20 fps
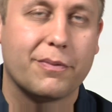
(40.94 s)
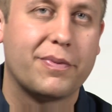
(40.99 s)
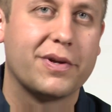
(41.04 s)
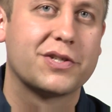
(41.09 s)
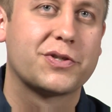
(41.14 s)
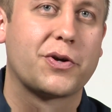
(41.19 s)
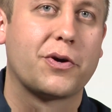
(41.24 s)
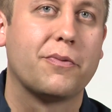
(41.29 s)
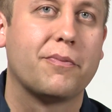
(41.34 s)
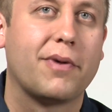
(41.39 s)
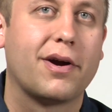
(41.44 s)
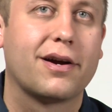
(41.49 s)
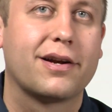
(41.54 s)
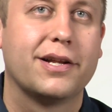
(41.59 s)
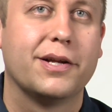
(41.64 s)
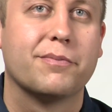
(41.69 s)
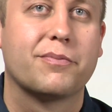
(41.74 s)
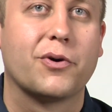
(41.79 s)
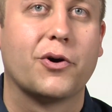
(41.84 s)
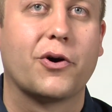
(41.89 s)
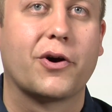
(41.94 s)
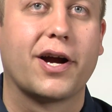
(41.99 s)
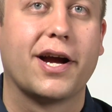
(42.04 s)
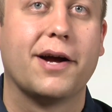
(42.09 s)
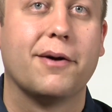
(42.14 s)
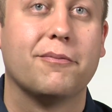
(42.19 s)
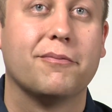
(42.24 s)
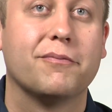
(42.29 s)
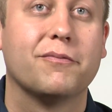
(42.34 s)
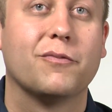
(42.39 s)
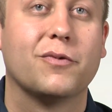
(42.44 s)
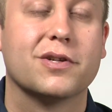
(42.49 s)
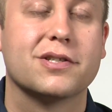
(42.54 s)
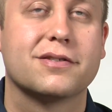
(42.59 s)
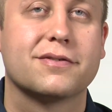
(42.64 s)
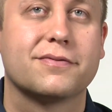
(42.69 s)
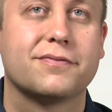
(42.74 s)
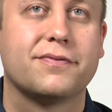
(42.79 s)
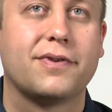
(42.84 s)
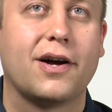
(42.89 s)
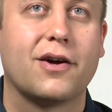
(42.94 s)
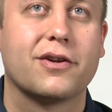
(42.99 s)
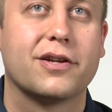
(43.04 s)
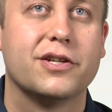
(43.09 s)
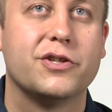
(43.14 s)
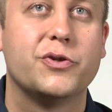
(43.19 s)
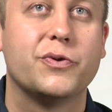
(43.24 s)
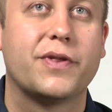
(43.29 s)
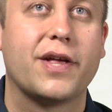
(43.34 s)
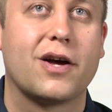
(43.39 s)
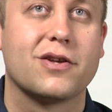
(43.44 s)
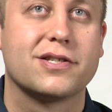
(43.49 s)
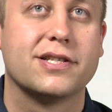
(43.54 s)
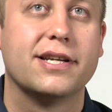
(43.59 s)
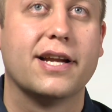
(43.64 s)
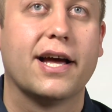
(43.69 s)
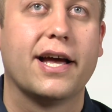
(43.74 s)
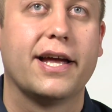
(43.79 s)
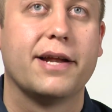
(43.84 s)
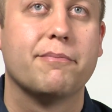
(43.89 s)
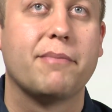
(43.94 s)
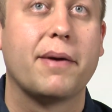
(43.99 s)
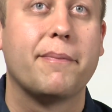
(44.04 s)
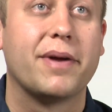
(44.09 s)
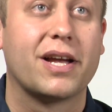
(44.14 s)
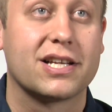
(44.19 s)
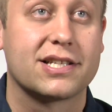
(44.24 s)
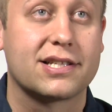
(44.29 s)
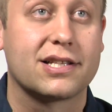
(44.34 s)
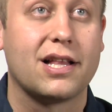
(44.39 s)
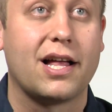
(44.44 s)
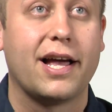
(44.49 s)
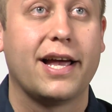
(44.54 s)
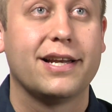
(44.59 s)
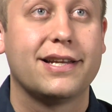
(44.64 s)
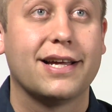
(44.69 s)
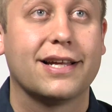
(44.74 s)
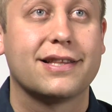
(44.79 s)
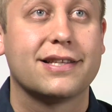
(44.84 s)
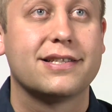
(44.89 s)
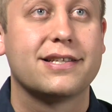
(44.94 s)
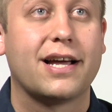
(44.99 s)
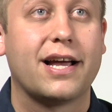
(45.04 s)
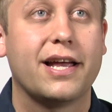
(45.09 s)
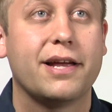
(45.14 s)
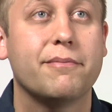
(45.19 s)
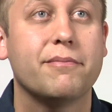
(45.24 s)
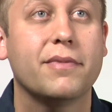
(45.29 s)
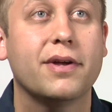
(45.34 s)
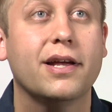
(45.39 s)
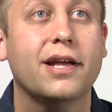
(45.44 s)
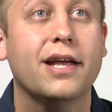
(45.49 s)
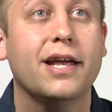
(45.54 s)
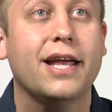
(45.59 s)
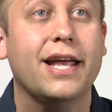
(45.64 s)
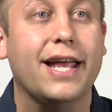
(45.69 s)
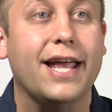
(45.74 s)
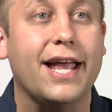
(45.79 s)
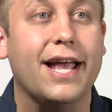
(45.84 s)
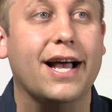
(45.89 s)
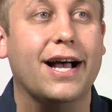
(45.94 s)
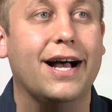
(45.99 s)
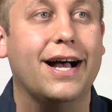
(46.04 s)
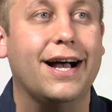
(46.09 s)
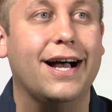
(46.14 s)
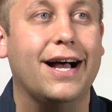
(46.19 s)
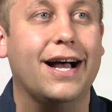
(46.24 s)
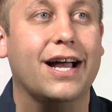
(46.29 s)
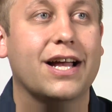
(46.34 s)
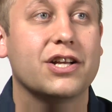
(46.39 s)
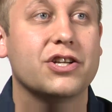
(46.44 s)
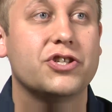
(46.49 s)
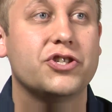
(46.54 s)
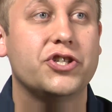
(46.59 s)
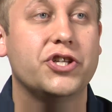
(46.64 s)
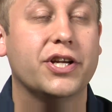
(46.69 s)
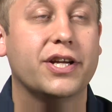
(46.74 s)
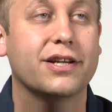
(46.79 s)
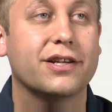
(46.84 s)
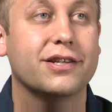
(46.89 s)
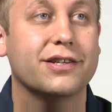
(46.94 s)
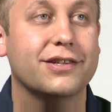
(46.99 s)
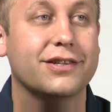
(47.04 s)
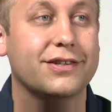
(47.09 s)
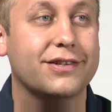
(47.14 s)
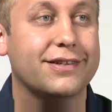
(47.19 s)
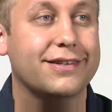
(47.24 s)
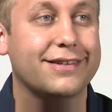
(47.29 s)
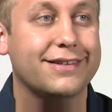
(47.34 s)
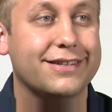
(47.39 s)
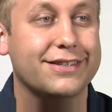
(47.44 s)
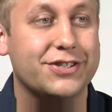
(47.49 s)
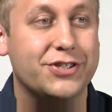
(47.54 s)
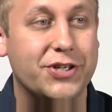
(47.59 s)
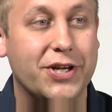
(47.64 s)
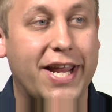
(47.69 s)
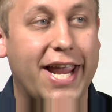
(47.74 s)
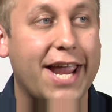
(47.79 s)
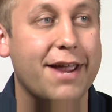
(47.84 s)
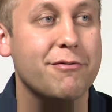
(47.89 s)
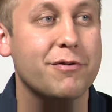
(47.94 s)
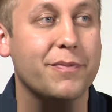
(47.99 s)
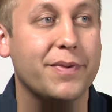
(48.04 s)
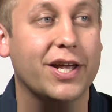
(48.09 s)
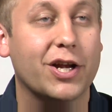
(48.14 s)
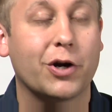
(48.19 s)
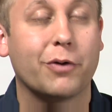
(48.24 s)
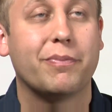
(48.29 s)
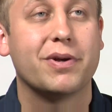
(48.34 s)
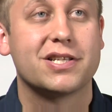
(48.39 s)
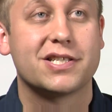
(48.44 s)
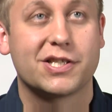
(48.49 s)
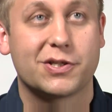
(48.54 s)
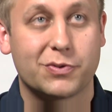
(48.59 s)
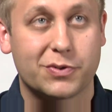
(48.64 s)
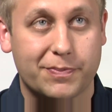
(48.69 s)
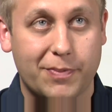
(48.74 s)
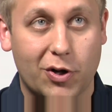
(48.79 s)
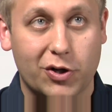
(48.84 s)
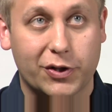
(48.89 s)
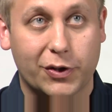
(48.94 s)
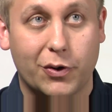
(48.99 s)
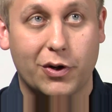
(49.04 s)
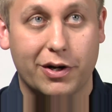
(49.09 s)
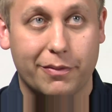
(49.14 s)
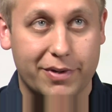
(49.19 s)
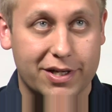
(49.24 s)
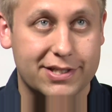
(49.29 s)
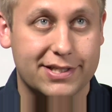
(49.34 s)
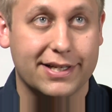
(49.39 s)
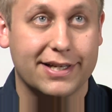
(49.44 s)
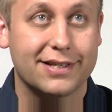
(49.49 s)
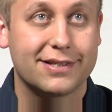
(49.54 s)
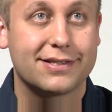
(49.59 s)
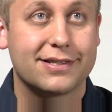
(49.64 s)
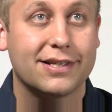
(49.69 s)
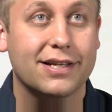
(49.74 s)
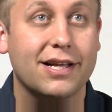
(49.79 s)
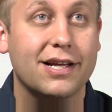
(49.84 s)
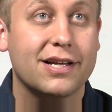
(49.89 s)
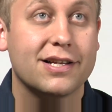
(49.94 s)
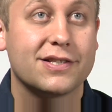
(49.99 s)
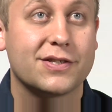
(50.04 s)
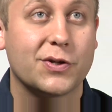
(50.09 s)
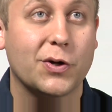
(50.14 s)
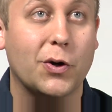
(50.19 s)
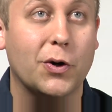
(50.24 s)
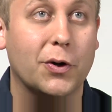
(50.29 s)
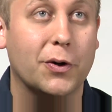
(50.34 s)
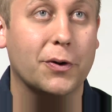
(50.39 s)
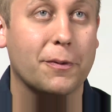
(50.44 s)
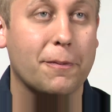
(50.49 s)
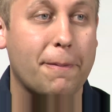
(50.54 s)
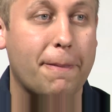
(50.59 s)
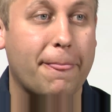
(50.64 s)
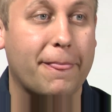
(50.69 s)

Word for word: BizGrow Marketing Program was founded in two thousand nine. My biggest client at the time, uh, she, she came to me and her business was about to go out of business. So